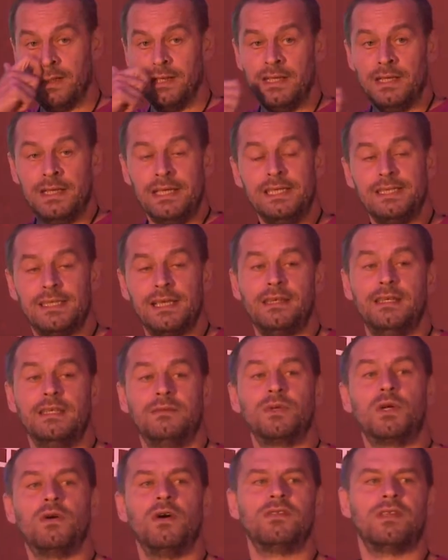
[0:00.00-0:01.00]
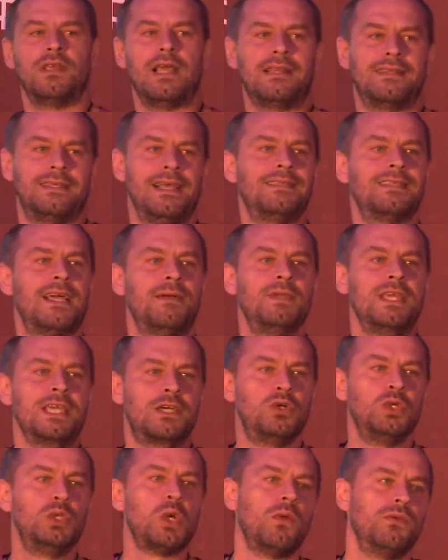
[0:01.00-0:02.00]
He said it because at that time he
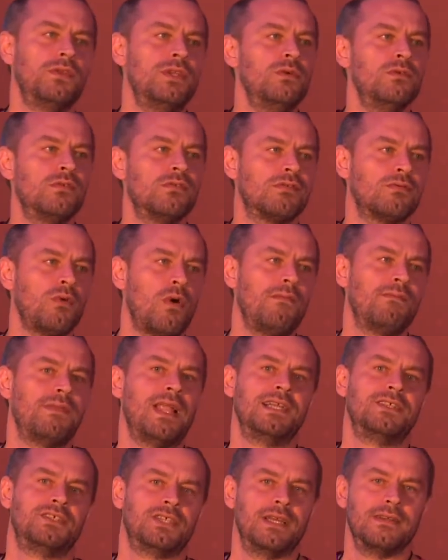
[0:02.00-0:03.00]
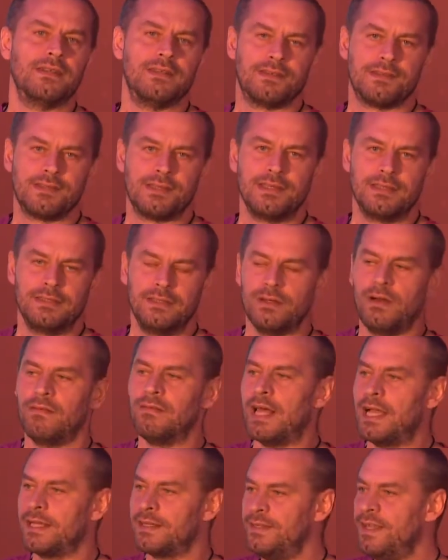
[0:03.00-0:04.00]
could only use offline channels, you know,
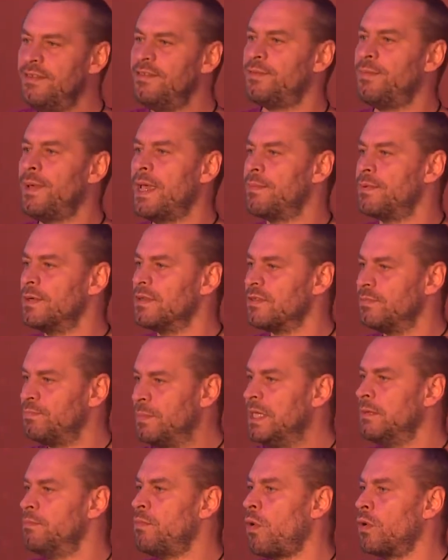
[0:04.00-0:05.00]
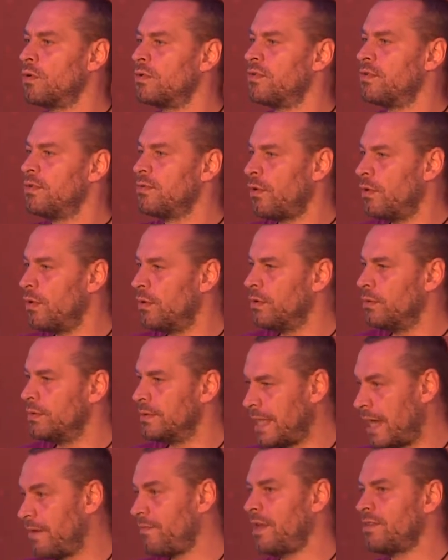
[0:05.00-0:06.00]
like newspapers, billboards, so
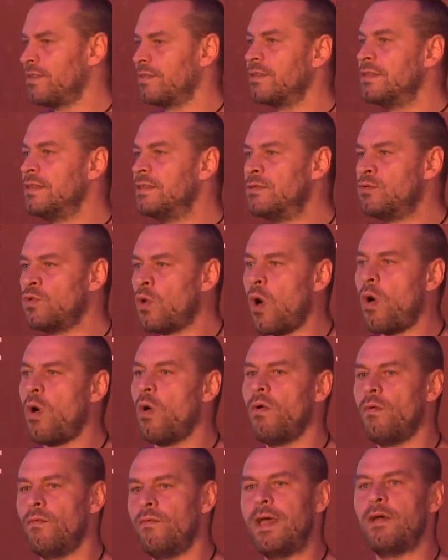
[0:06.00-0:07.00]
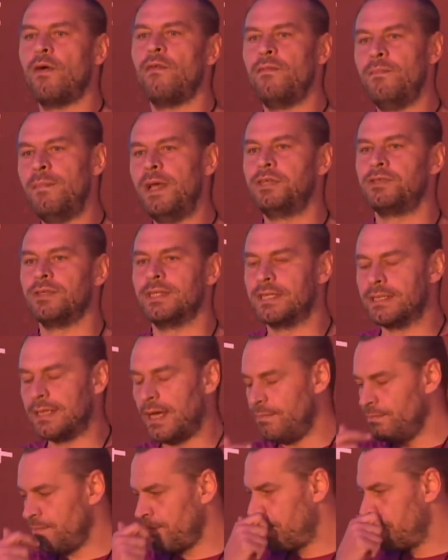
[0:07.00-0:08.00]
there was no way of measuring
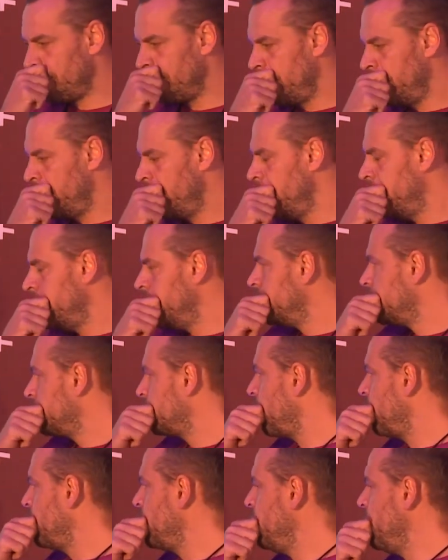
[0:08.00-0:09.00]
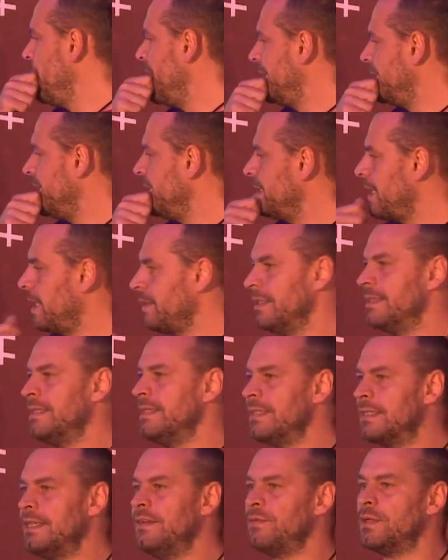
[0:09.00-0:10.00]
them. So you may think that it
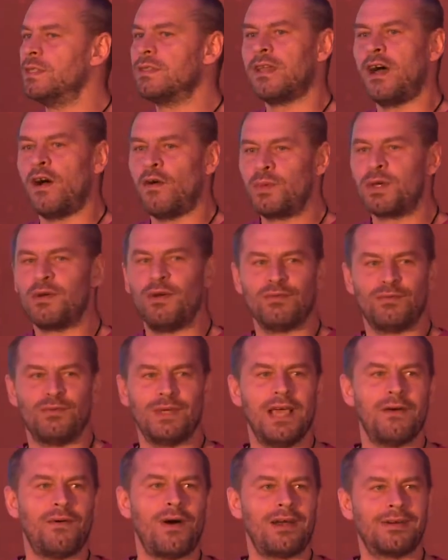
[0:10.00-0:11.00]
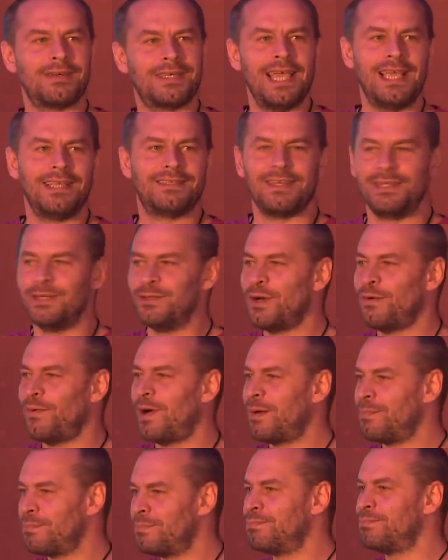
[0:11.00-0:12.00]
is different now because we have our data, you know,
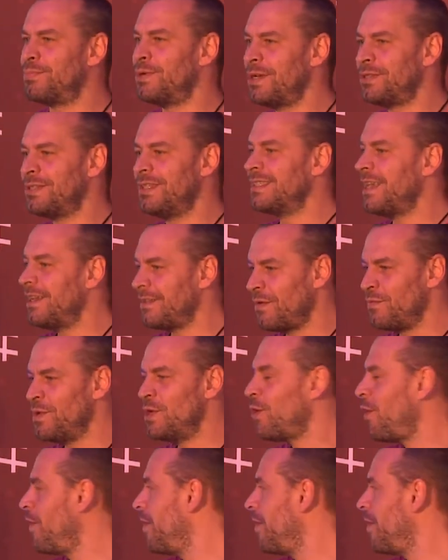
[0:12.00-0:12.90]
our precious data, we know